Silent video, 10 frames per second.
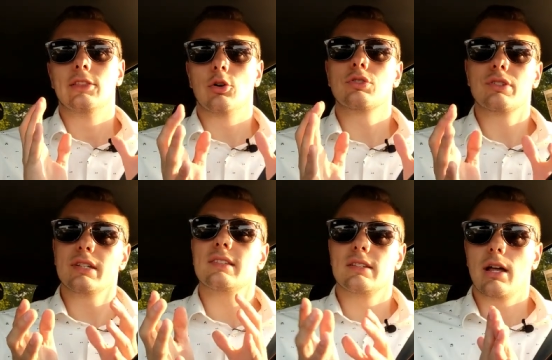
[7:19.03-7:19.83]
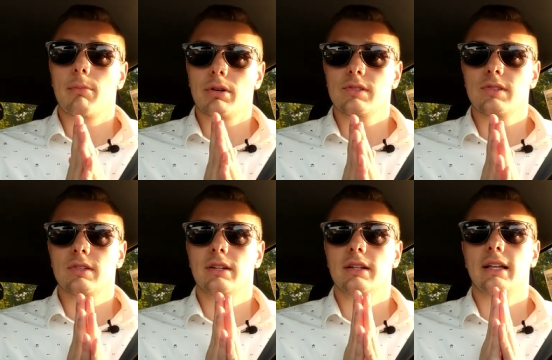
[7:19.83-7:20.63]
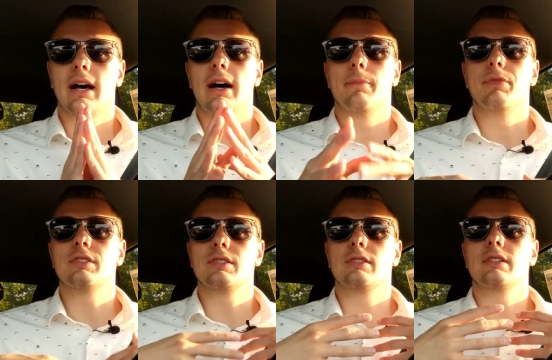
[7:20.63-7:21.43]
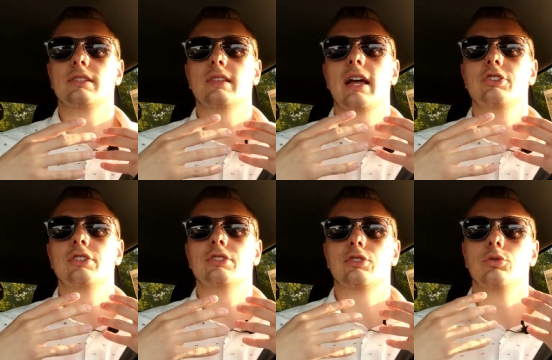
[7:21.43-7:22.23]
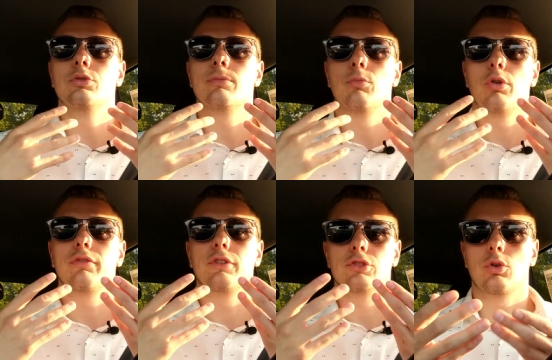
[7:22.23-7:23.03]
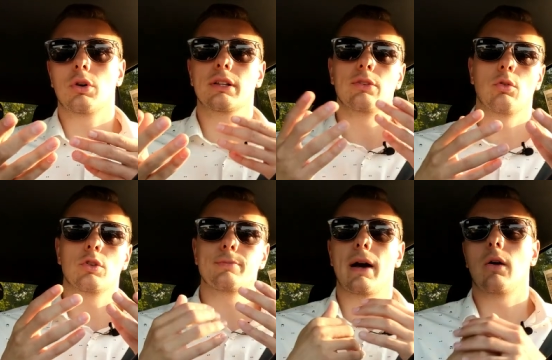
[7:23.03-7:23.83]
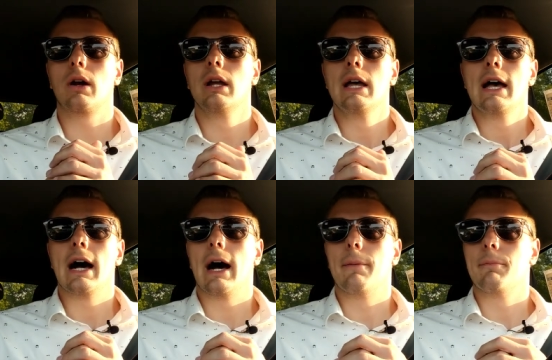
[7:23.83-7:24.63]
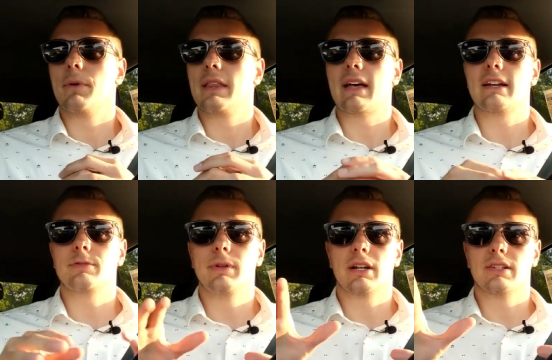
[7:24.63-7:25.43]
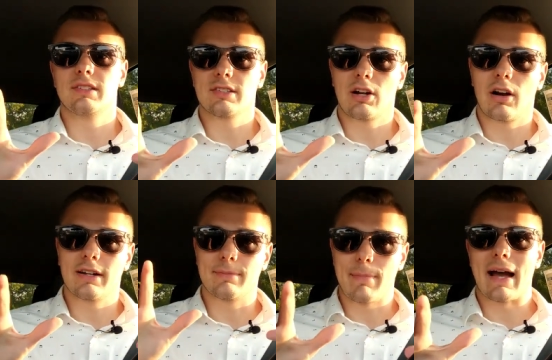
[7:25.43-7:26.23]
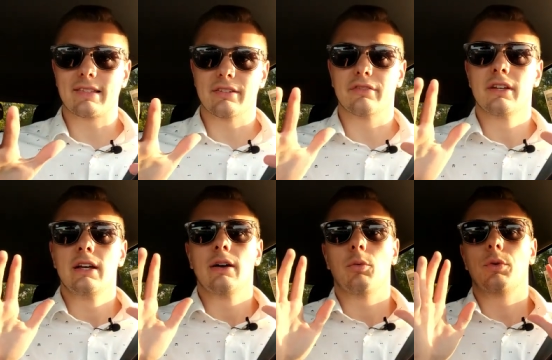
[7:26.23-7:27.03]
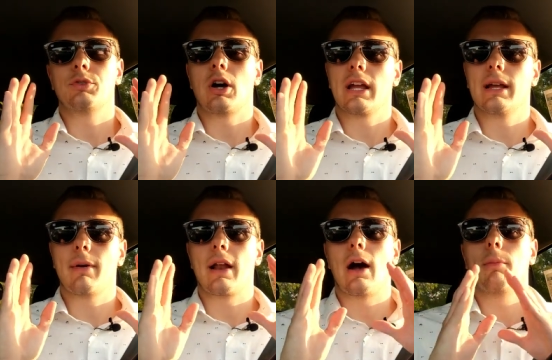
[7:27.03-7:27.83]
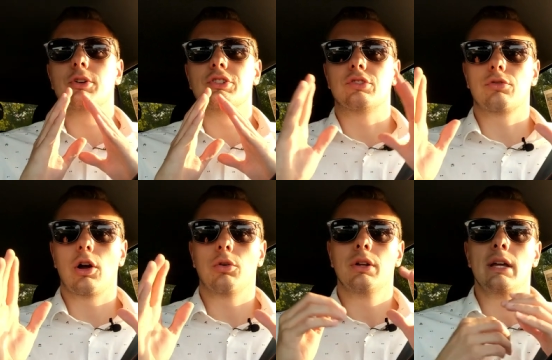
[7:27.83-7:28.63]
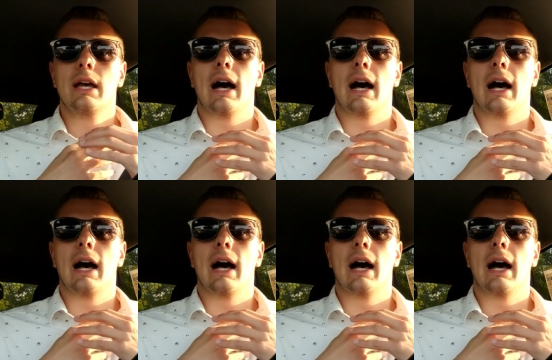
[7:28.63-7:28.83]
Those are decent numbers. Um, this this engine is tuned more for torque than horsepower, um, and that is because this car is massive. We are talking about how much it's grown.